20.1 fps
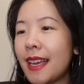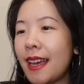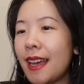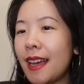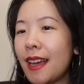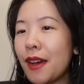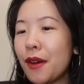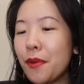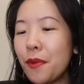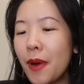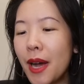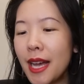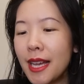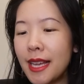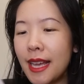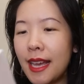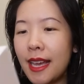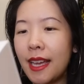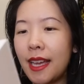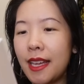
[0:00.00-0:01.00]
a
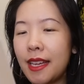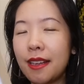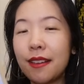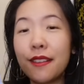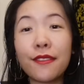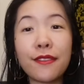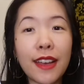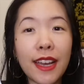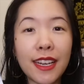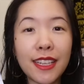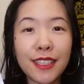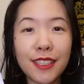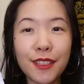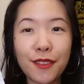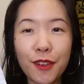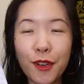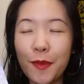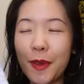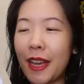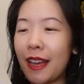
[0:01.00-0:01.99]
YA fantasy
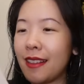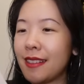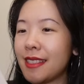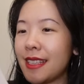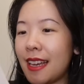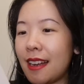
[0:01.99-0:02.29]
romance